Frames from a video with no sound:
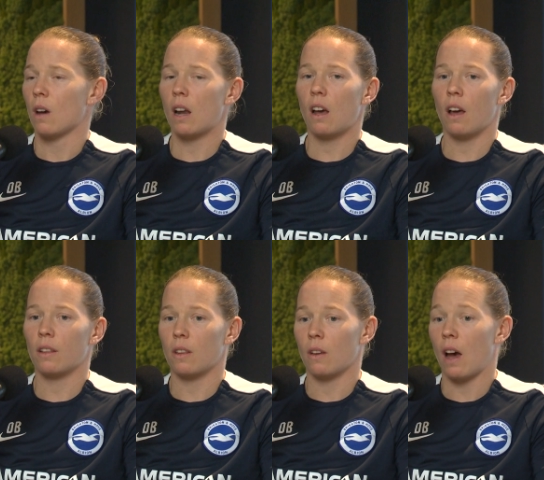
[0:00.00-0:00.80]
and
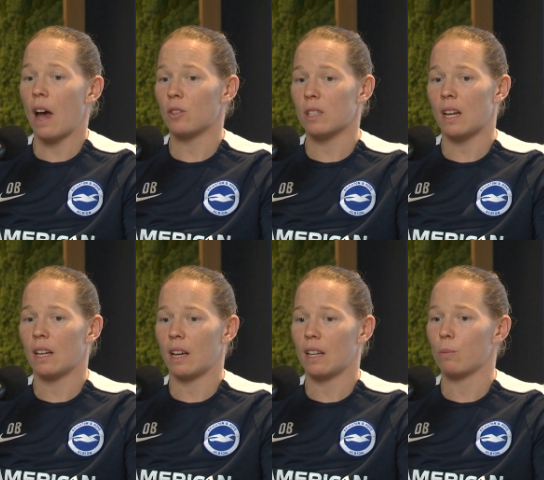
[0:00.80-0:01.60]
I have to say
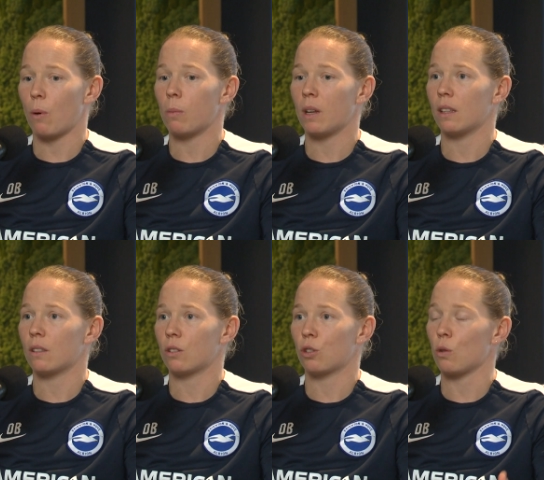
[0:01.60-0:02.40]
that is probably
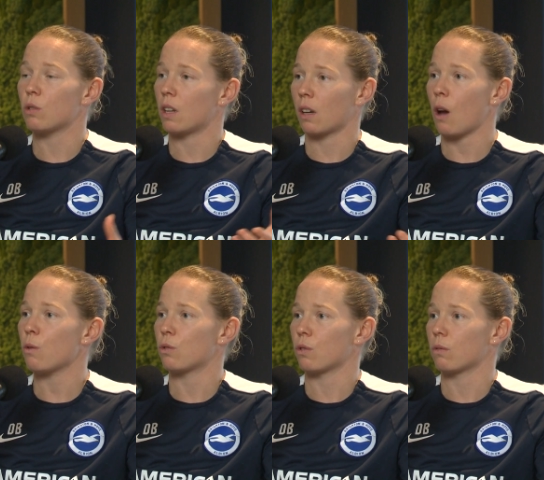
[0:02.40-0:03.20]
due to the
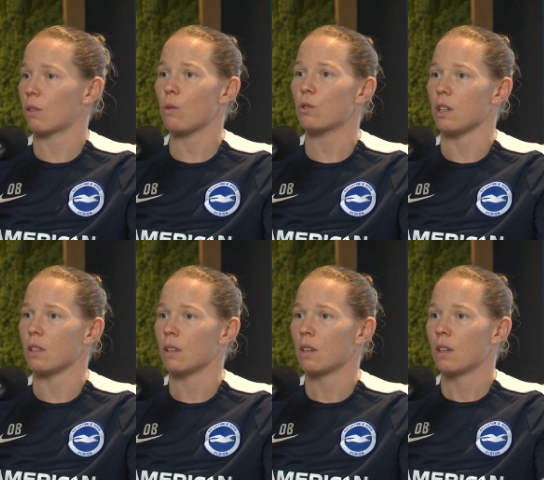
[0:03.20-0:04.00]

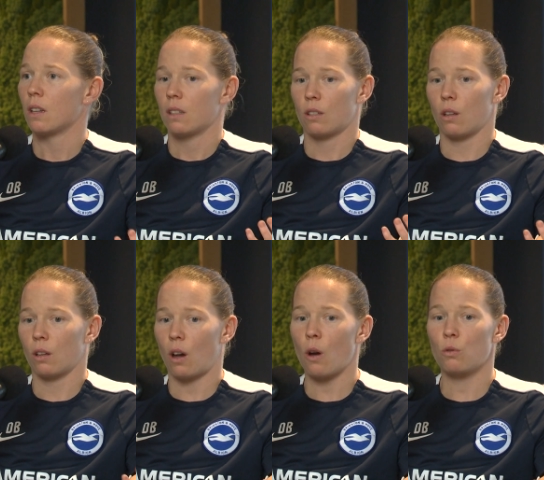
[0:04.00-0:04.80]
coaching. So the
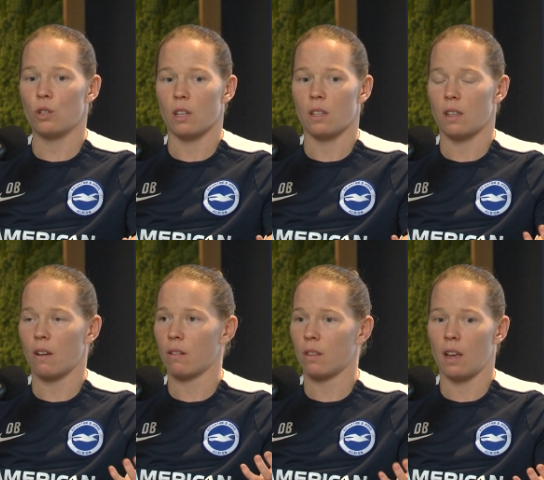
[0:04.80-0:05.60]
coaches,
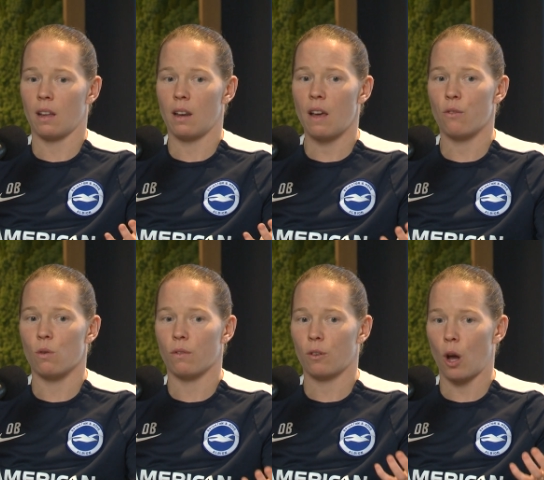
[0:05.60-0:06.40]
their
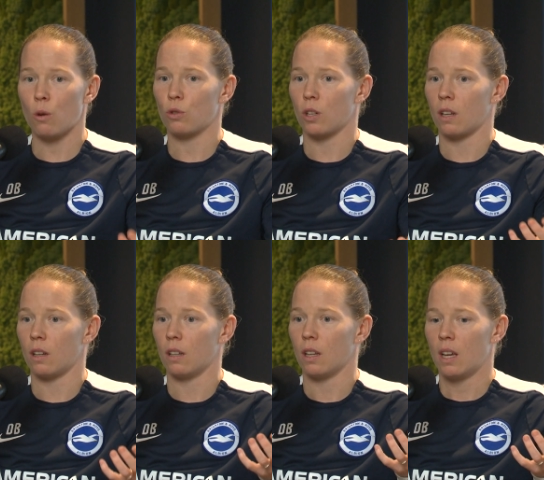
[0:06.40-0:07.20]
level of coaching
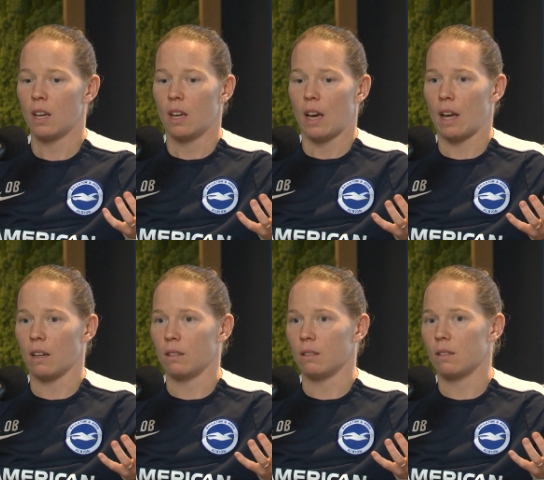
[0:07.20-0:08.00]

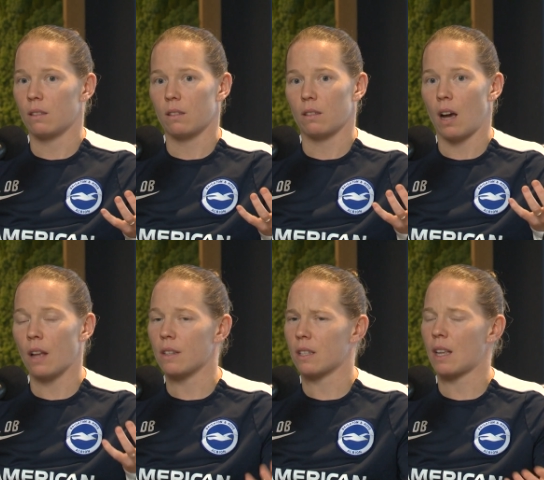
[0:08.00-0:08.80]
and
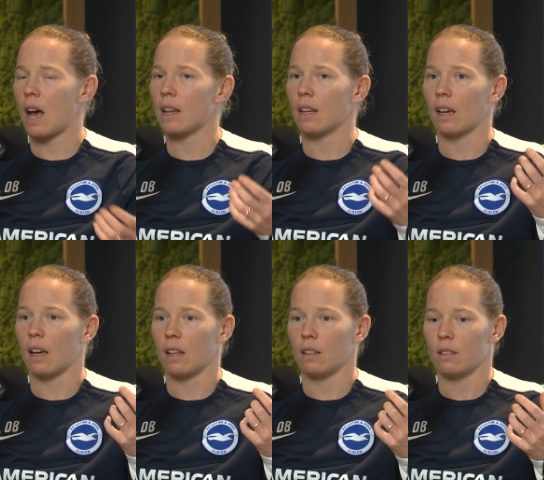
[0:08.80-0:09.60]
understanding
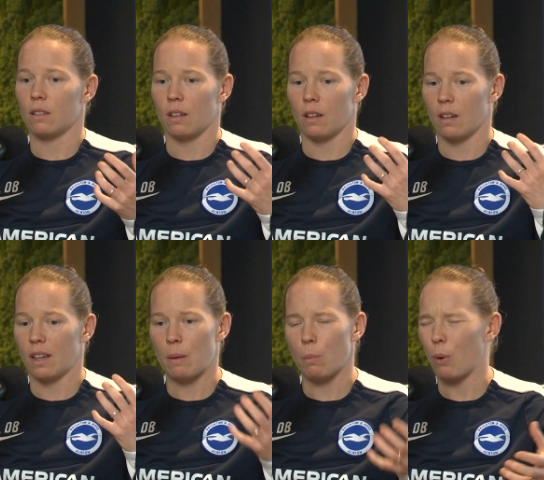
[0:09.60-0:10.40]
and
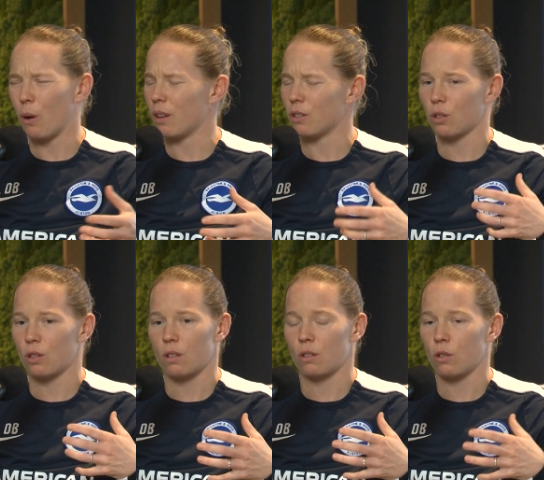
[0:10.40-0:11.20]
input and
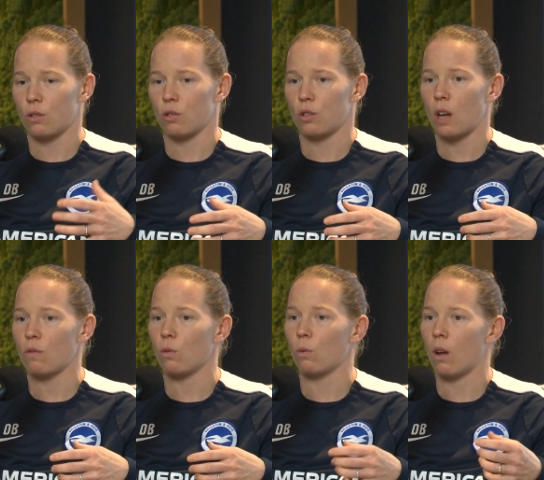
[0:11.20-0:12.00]
just
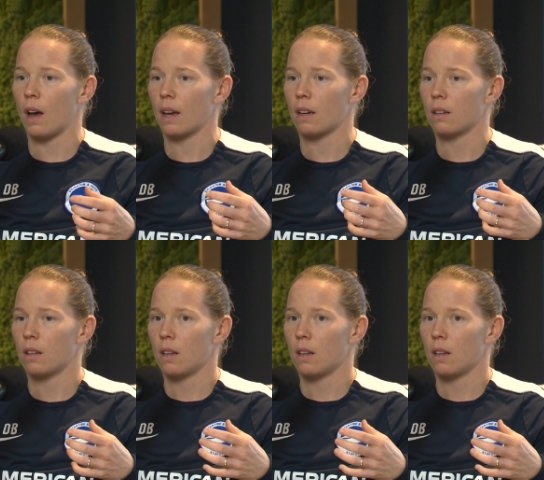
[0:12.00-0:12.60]
general like